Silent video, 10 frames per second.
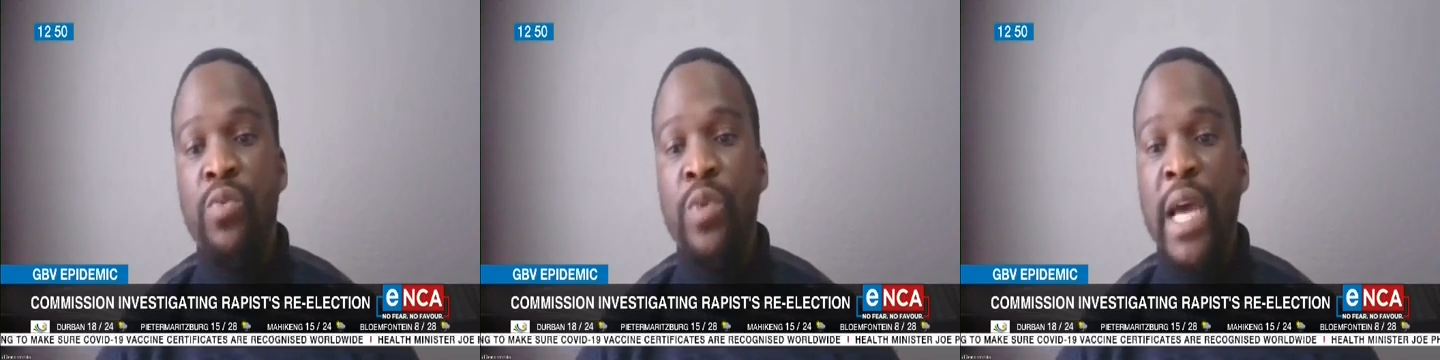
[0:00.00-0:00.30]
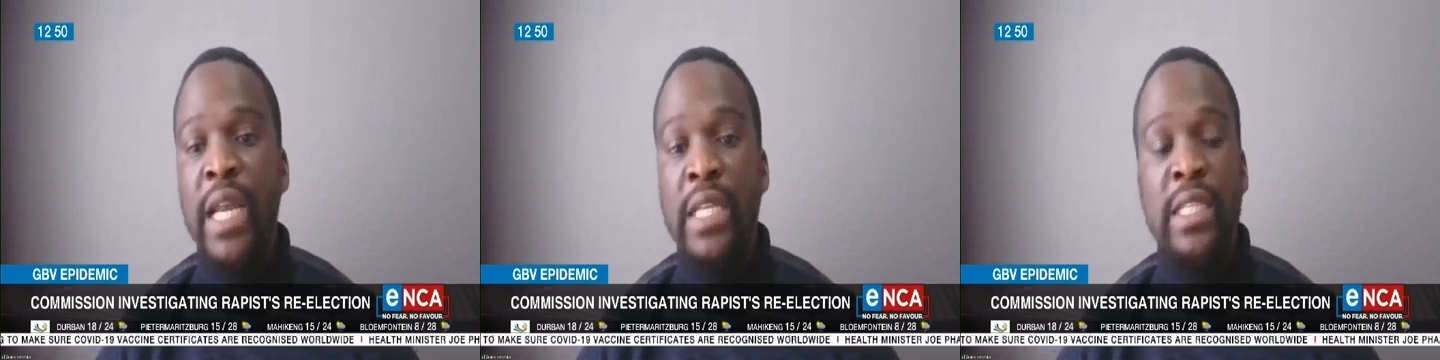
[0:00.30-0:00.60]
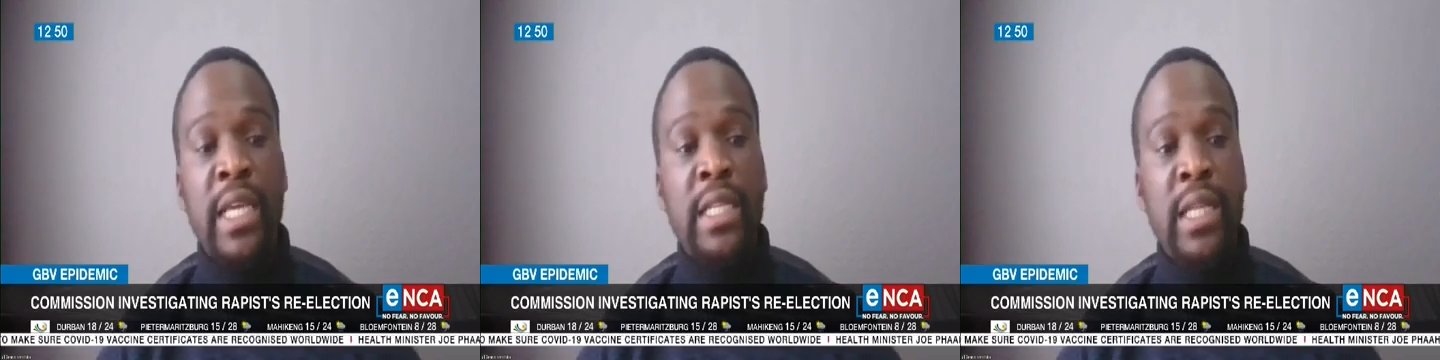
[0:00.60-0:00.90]
we
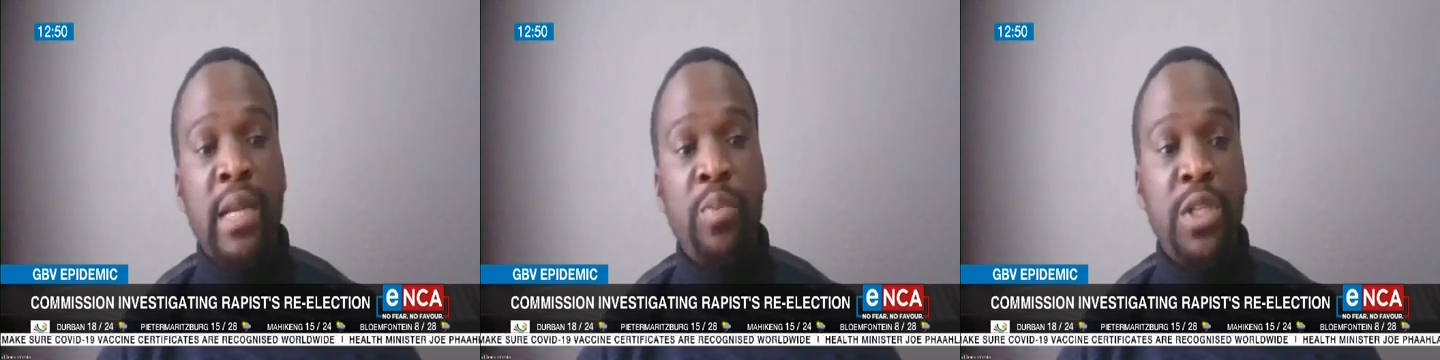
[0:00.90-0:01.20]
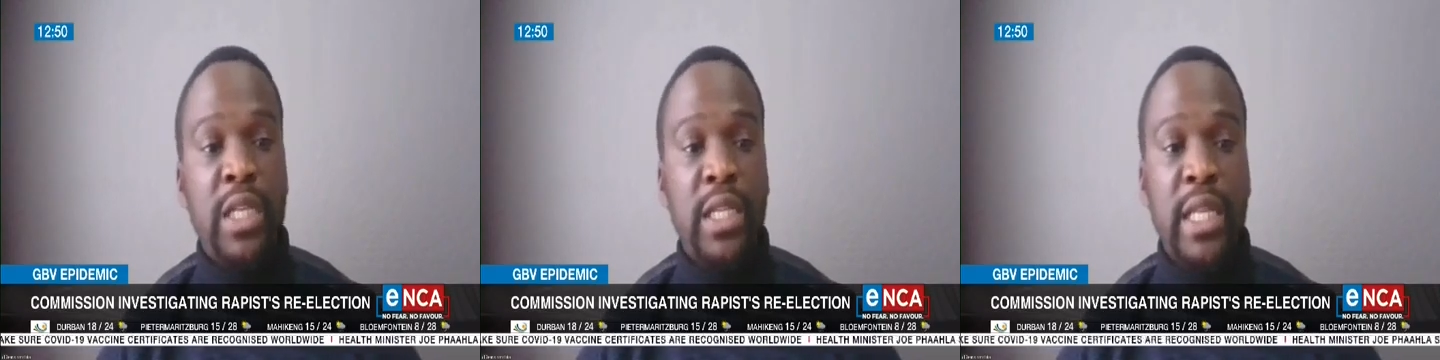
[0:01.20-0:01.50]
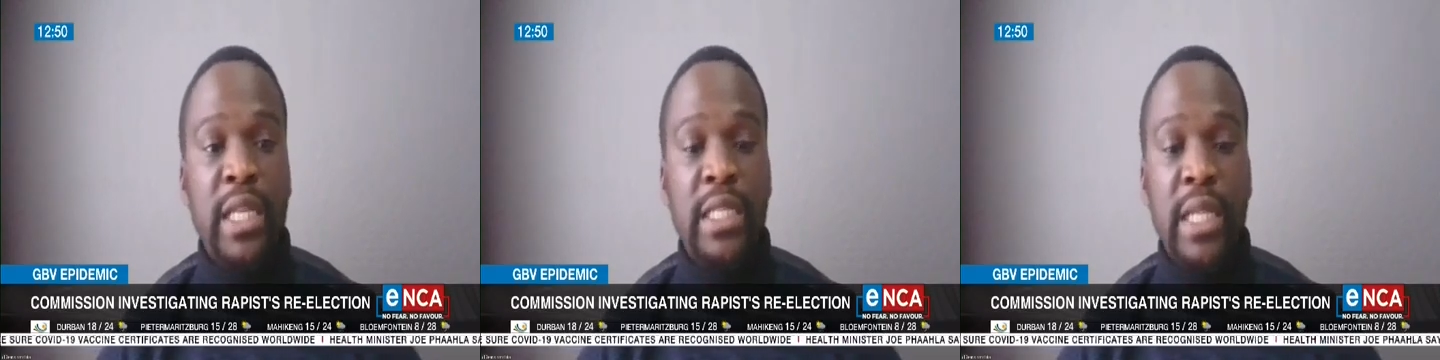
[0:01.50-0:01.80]
understand and appreciate
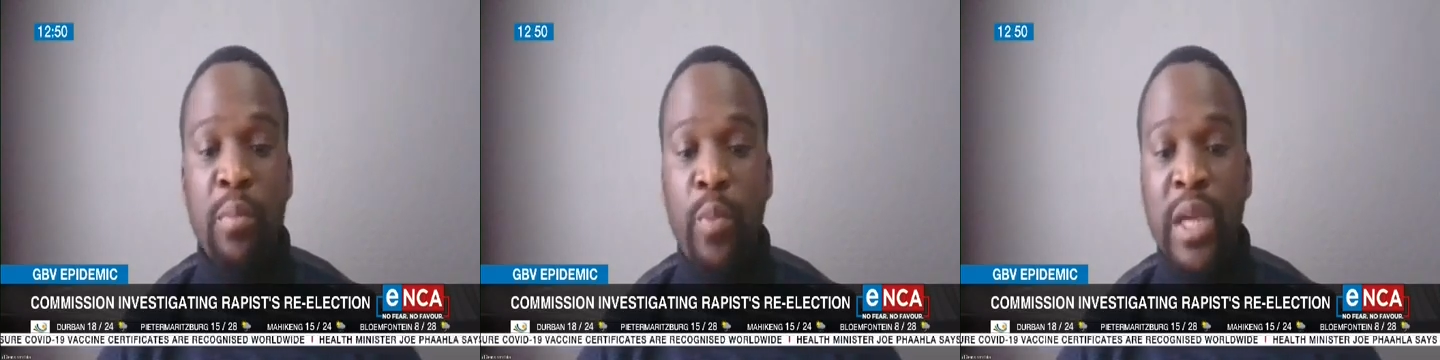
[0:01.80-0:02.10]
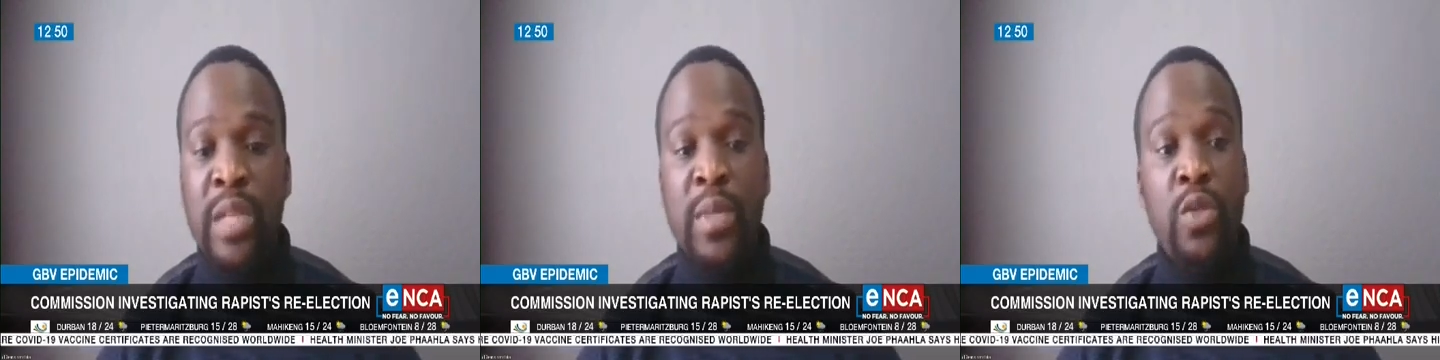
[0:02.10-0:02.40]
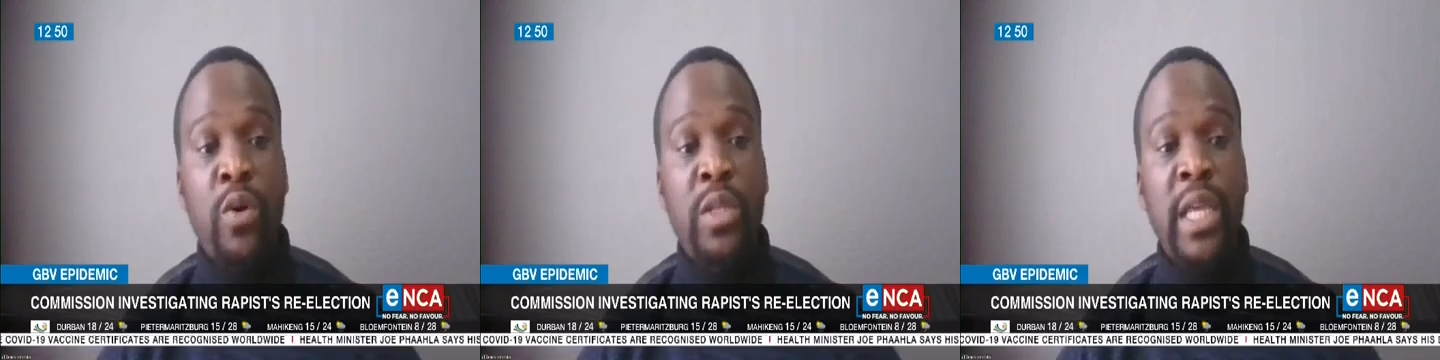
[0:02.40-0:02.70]
that the appointment or